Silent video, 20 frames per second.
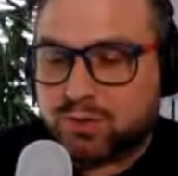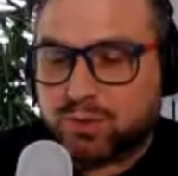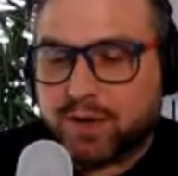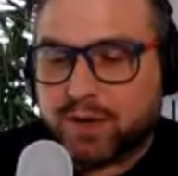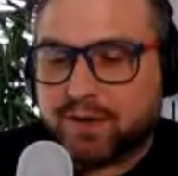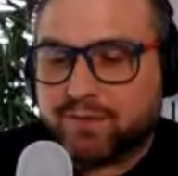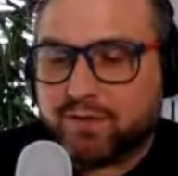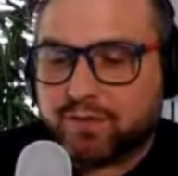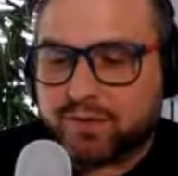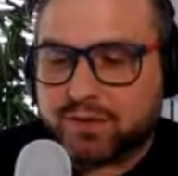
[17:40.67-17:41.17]
We
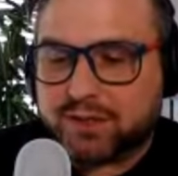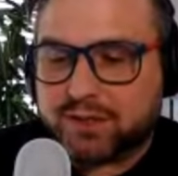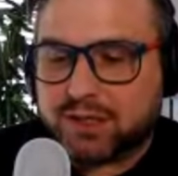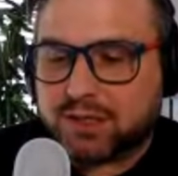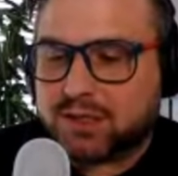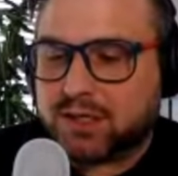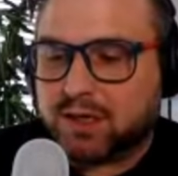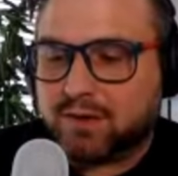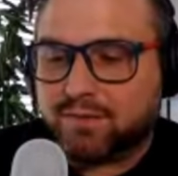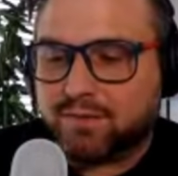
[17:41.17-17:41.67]
have over
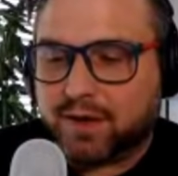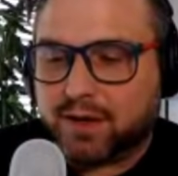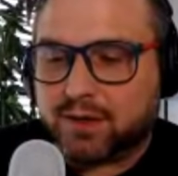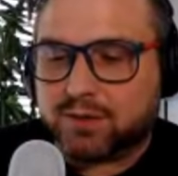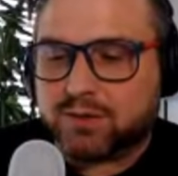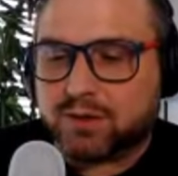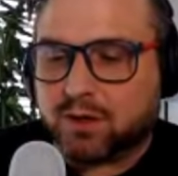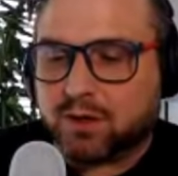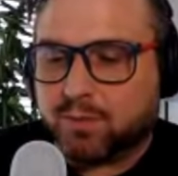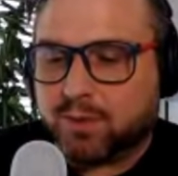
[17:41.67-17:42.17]
16
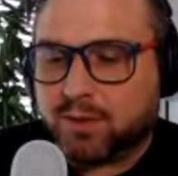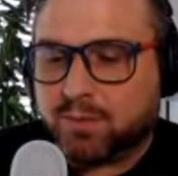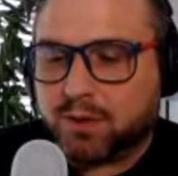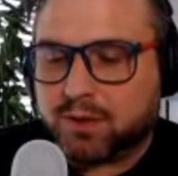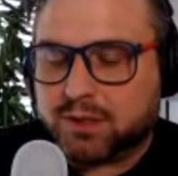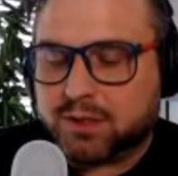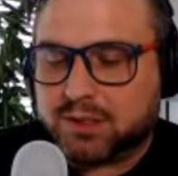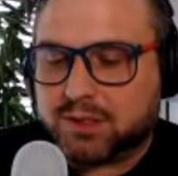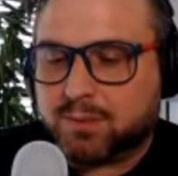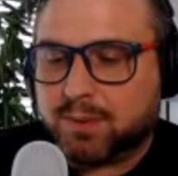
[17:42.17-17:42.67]
vendors going to be
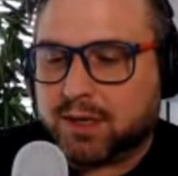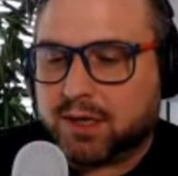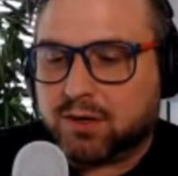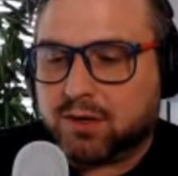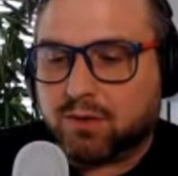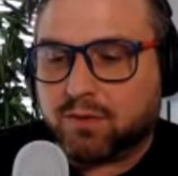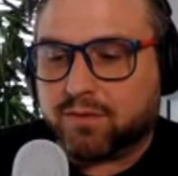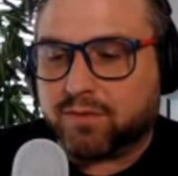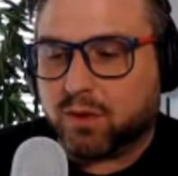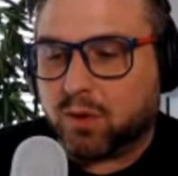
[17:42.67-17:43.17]
participating
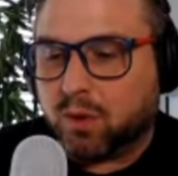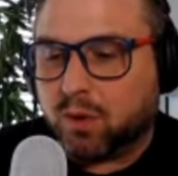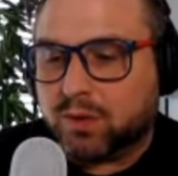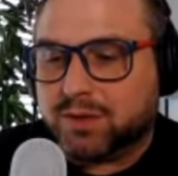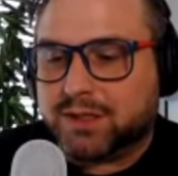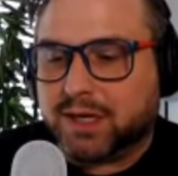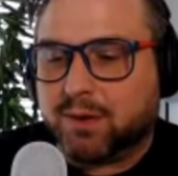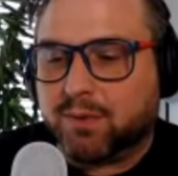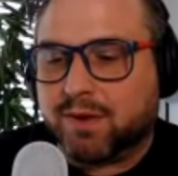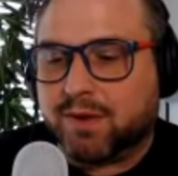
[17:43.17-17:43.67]
over the whole day.